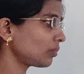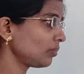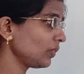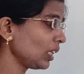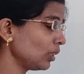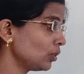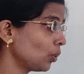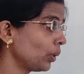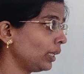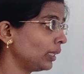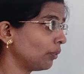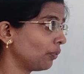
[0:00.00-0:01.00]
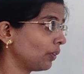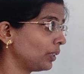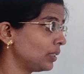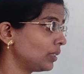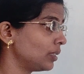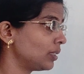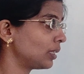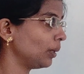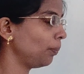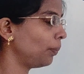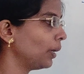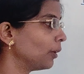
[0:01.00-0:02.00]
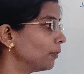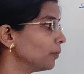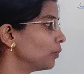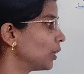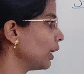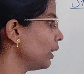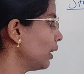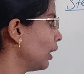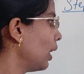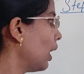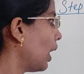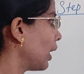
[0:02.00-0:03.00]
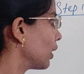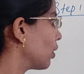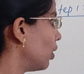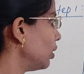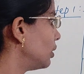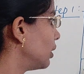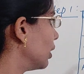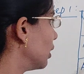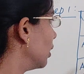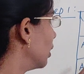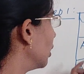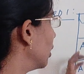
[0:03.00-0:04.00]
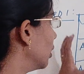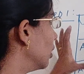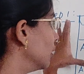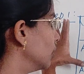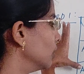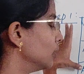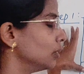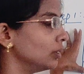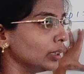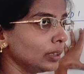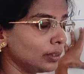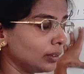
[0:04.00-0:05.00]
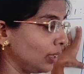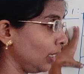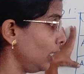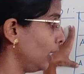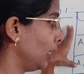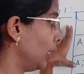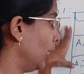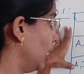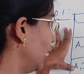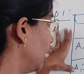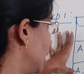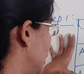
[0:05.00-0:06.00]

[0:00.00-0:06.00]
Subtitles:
So in the first step, right, I got these 3